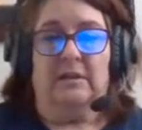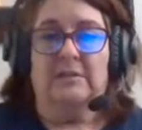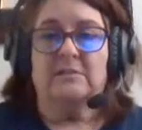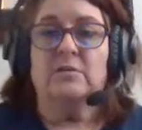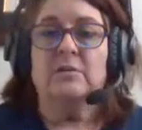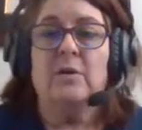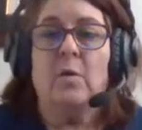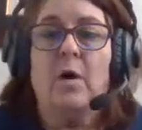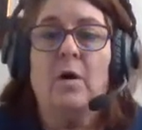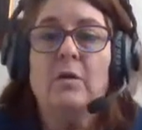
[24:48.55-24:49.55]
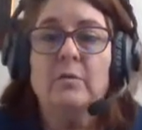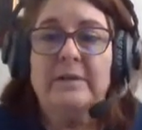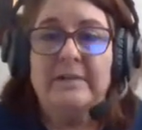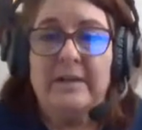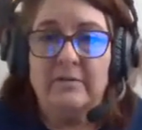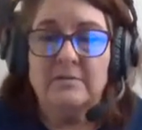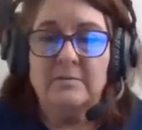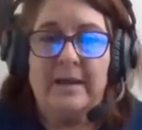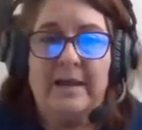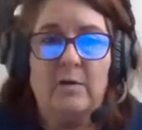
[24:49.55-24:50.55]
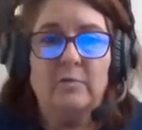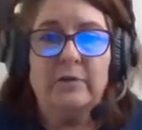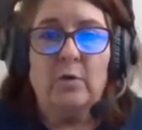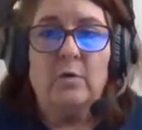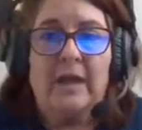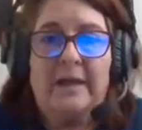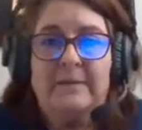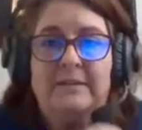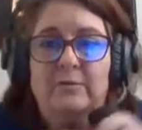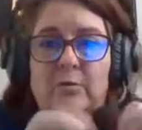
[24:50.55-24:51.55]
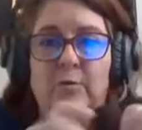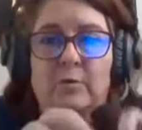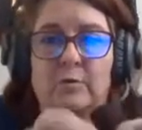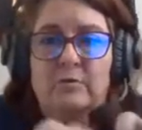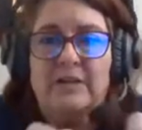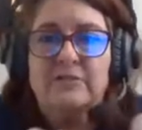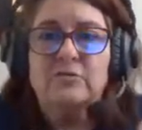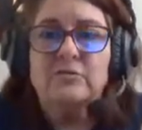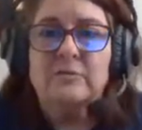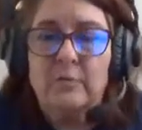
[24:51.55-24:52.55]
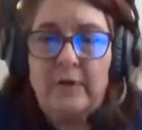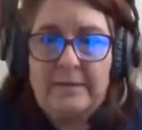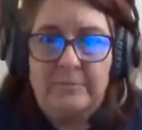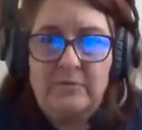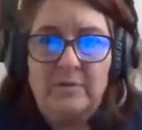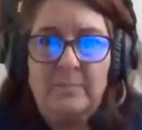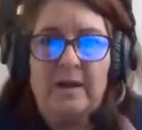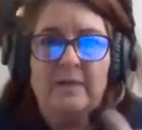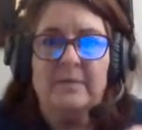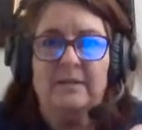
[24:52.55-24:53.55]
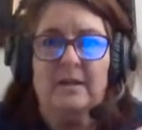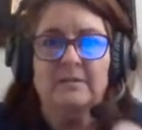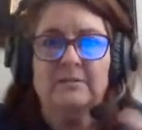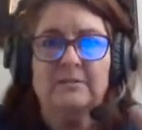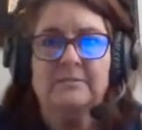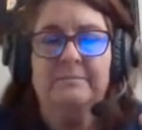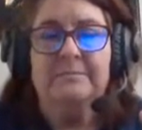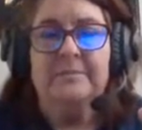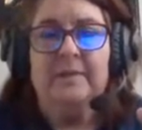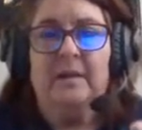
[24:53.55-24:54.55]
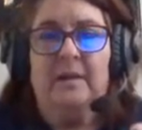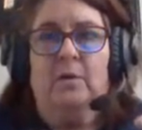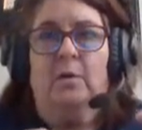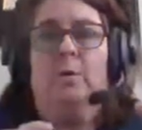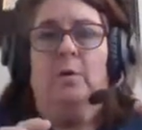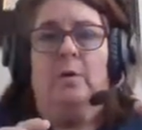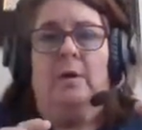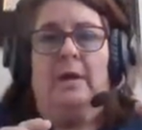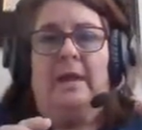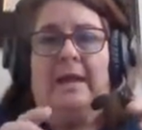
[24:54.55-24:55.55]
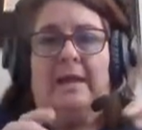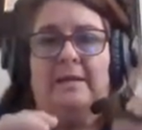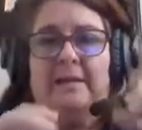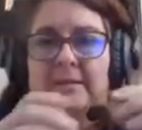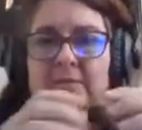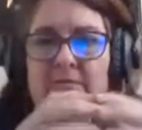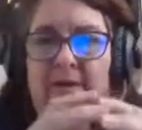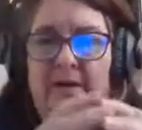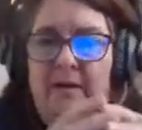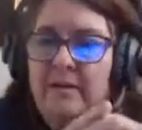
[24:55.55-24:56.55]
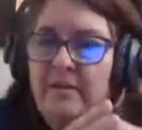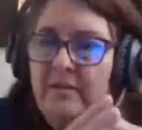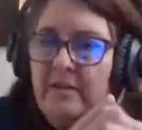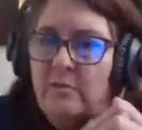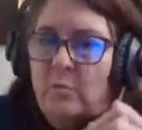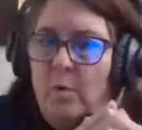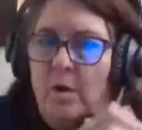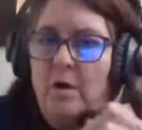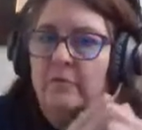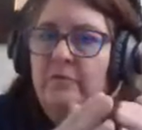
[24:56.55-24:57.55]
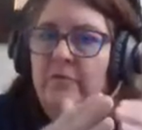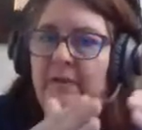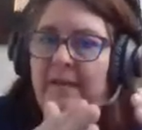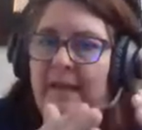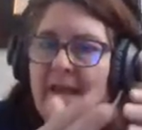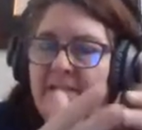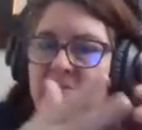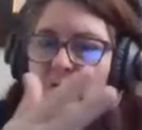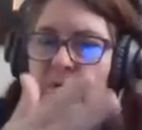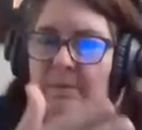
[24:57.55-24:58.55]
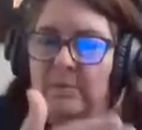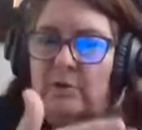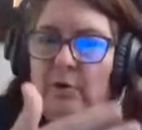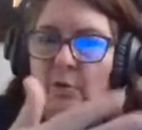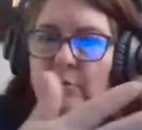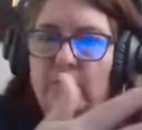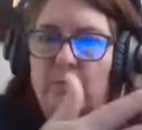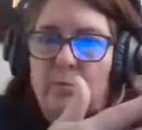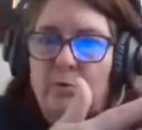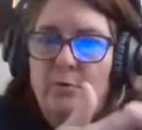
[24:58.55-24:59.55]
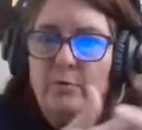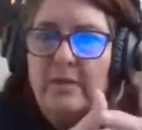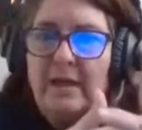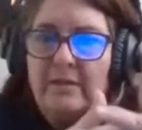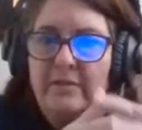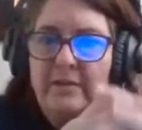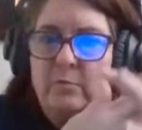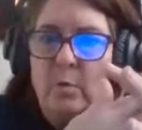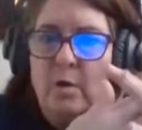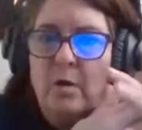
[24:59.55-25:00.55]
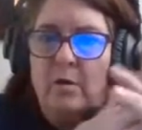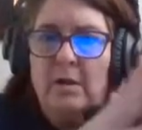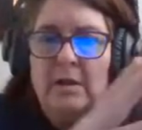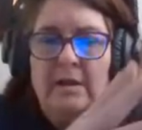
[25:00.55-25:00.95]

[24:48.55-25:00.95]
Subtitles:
It's going to go all the way down into my alveoli, my little clusters of grapes at the bottom of my lungs. And it's very thin walled. So the gas is going to be able to go through that thin wall.